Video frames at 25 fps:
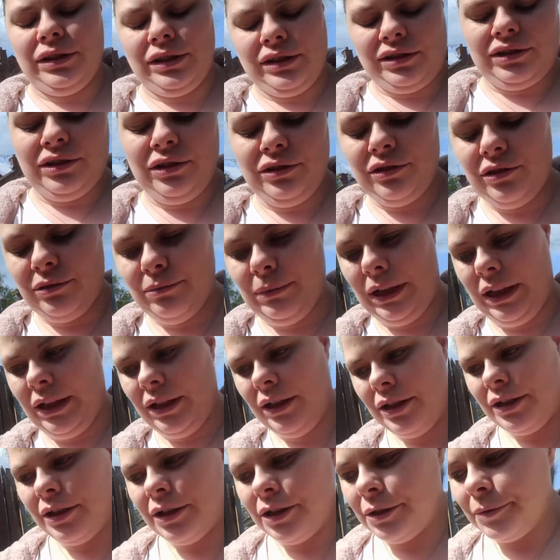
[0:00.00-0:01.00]
do excuse
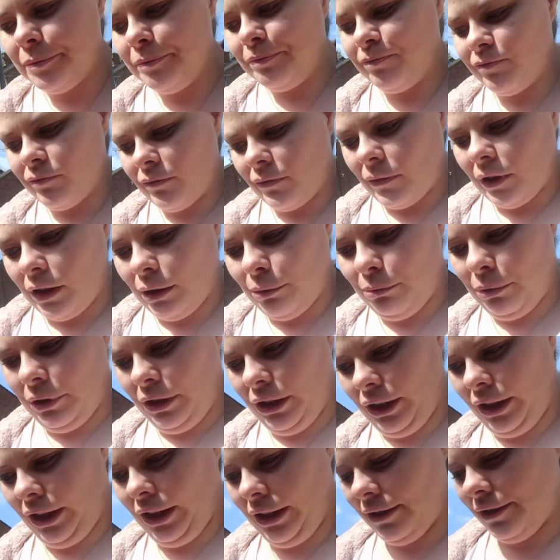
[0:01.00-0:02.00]
me.
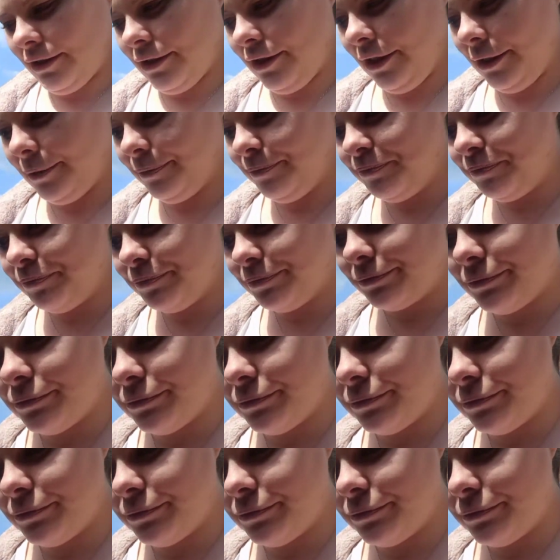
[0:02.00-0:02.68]
Bit gassy.